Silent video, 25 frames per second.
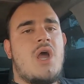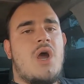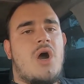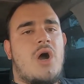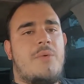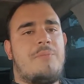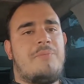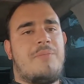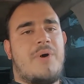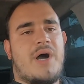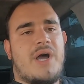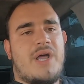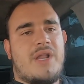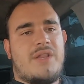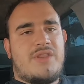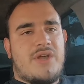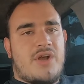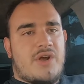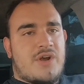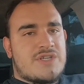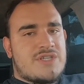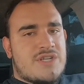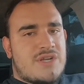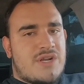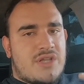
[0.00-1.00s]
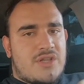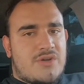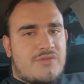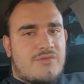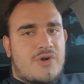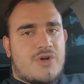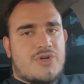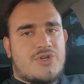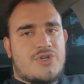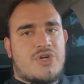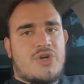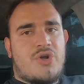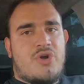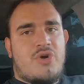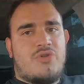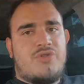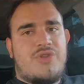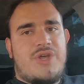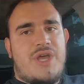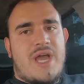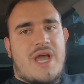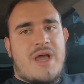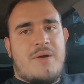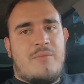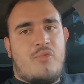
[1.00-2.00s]
But there is another version called
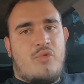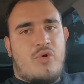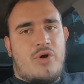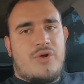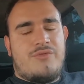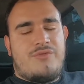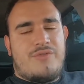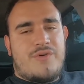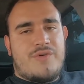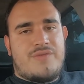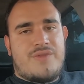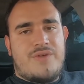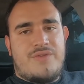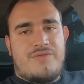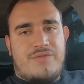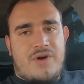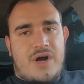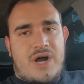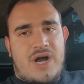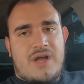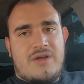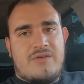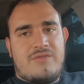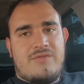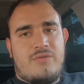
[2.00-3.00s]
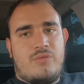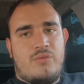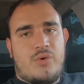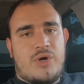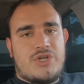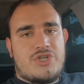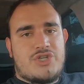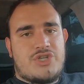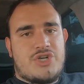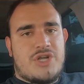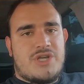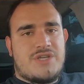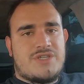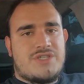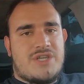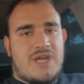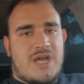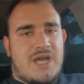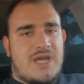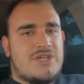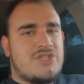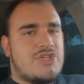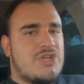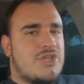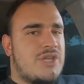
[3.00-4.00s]
the M155, which is the
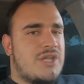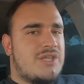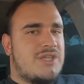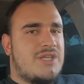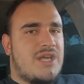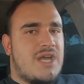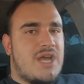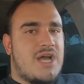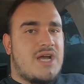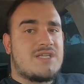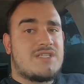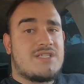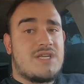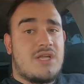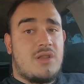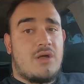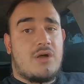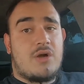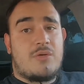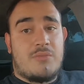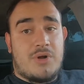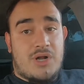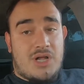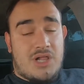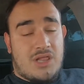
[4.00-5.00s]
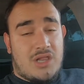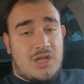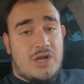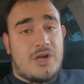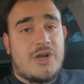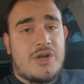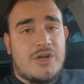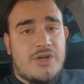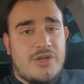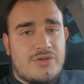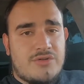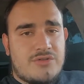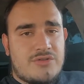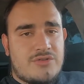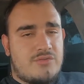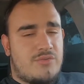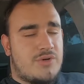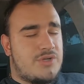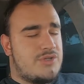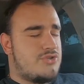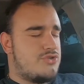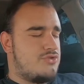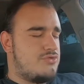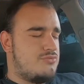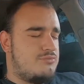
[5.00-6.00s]
engine that the SLR McLaren used,
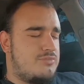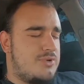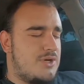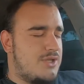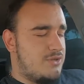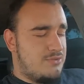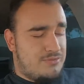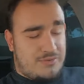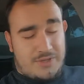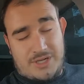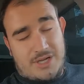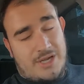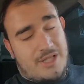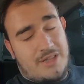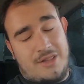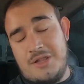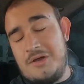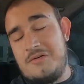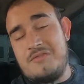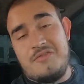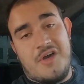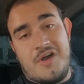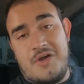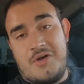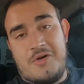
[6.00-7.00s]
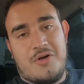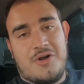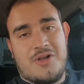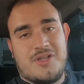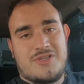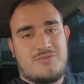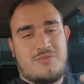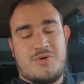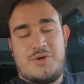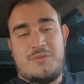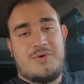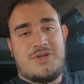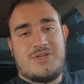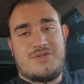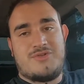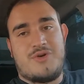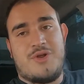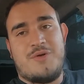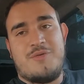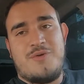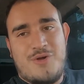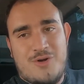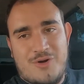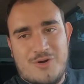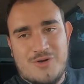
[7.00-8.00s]
which, by the way, I love that car. It's one of my
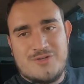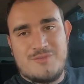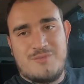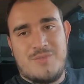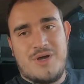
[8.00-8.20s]
dream cars.